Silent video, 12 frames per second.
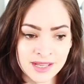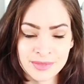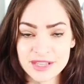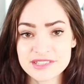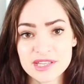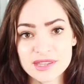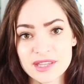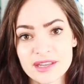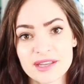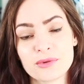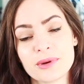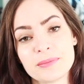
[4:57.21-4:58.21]
And they said
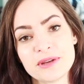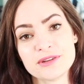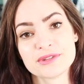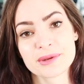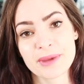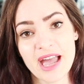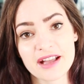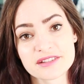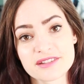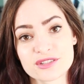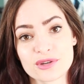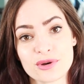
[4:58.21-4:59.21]
that it would be using Macs,
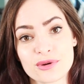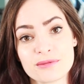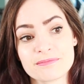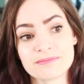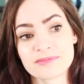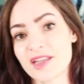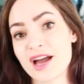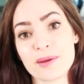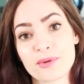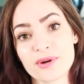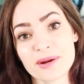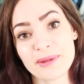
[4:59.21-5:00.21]
so I
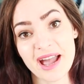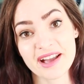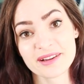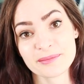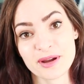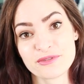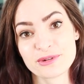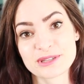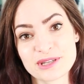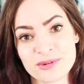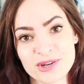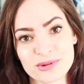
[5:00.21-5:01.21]
bought a Mac. My
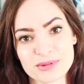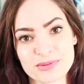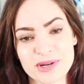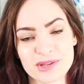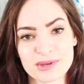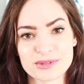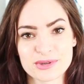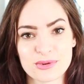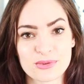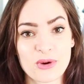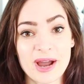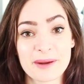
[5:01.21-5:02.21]
first computer was one of those
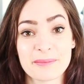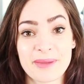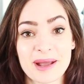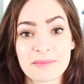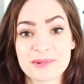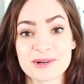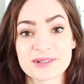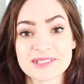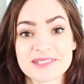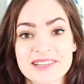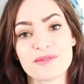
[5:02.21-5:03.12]
old white MacBooks.